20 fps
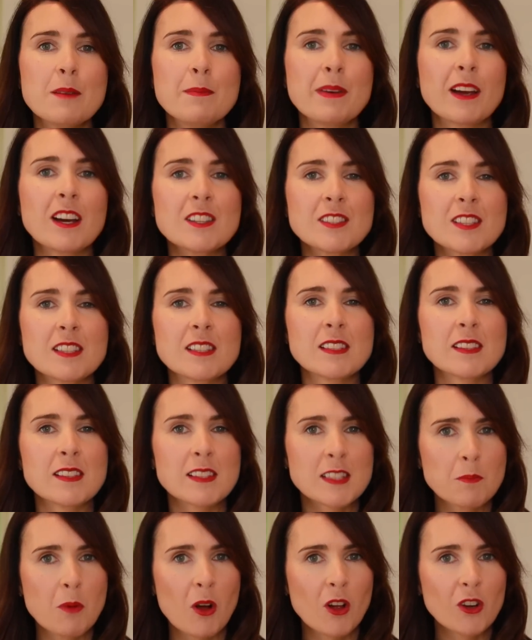Because this is a
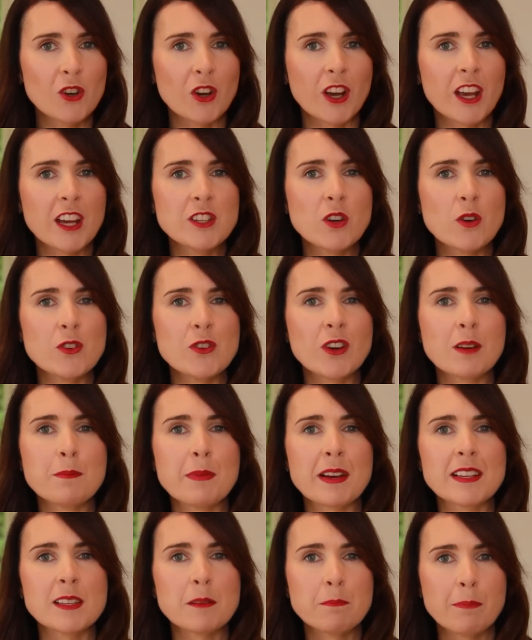small cookie dough, you can
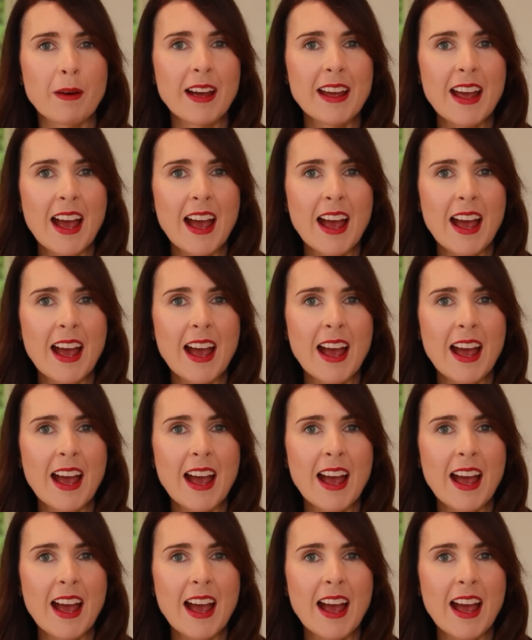mix it by